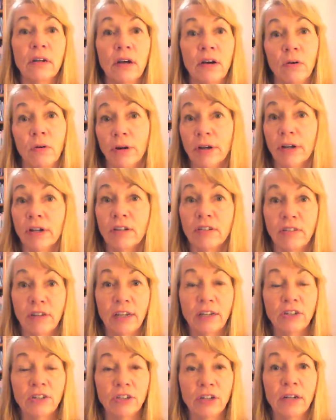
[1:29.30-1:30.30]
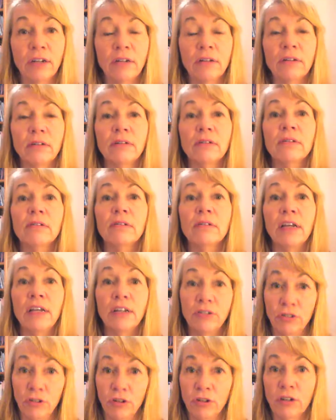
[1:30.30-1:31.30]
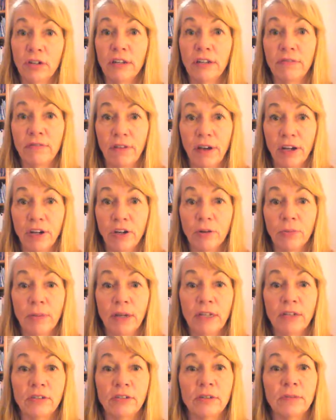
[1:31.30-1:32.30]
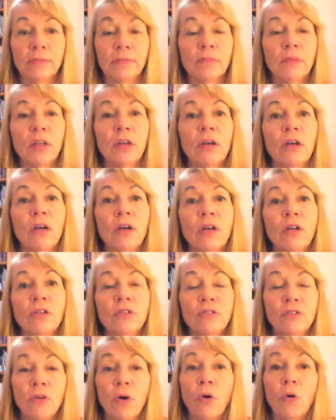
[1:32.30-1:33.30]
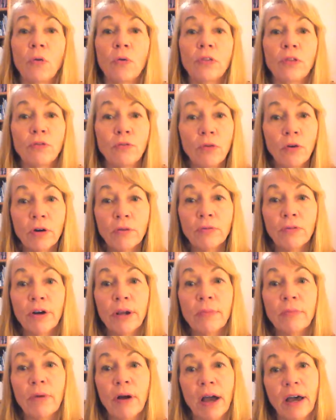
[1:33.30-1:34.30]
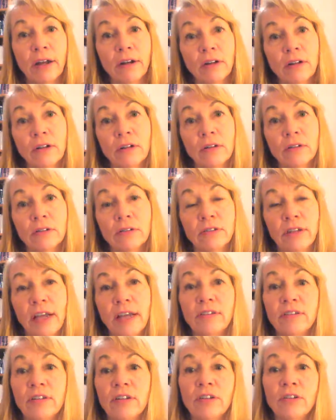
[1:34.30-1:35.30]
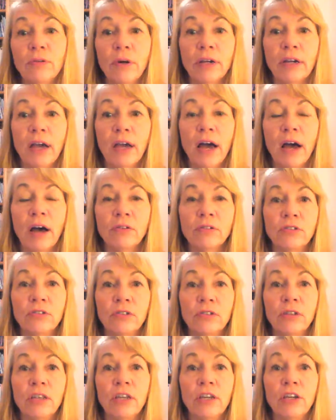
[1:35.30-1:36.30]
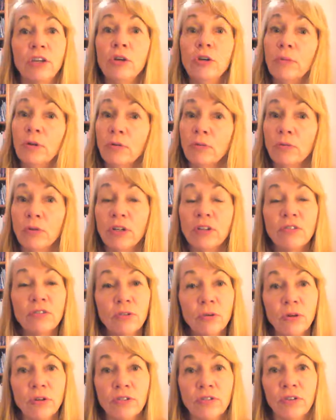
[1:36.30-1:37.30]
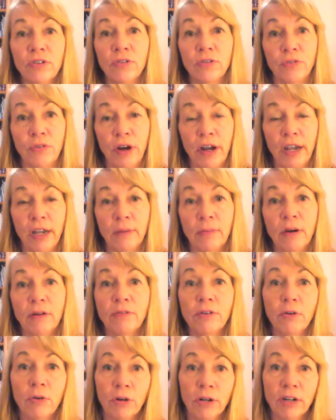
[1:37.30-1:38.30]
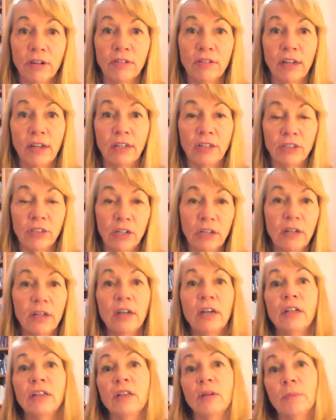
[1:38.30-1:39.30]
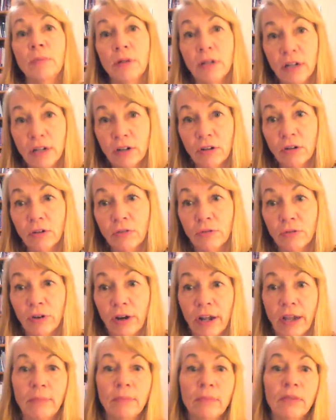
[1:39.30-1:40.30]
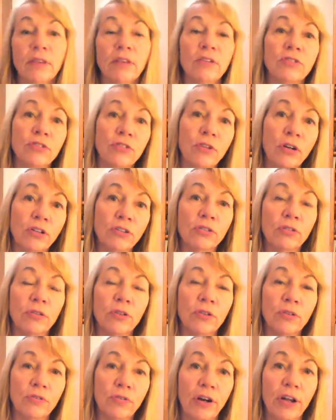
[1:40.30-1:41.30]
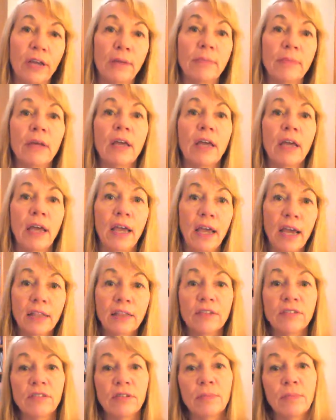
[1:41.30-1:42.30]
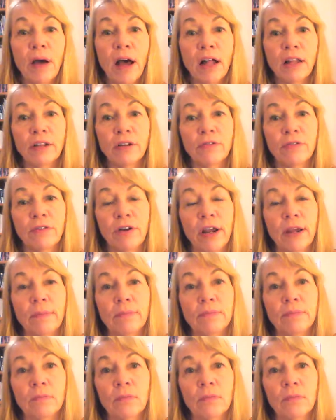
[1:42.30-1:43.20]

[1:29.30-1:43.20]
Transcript: organization internal environment. So the 4-frame model takes into account the human resources frame of an organization, the political frame, the structural frame, and the symbolic frame.